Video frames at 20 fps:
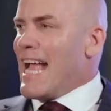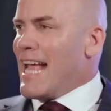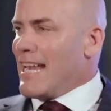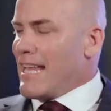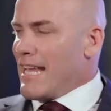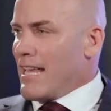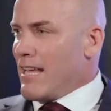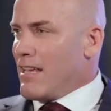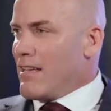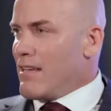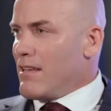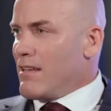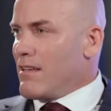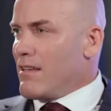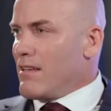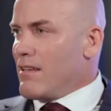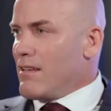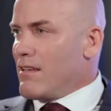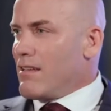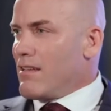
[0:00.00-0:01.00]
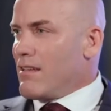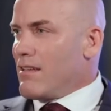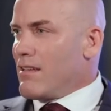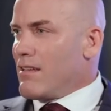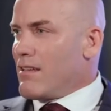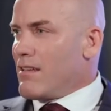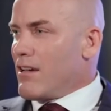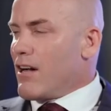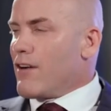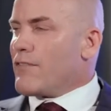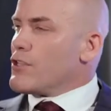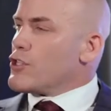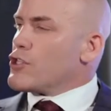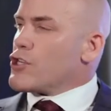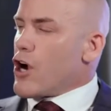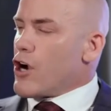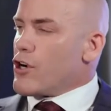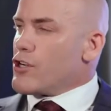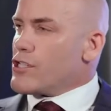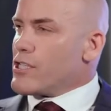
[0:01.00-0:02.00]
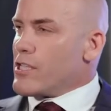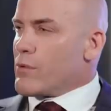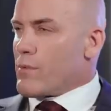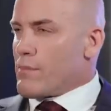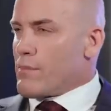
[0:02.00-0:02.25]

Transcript: any of the charges that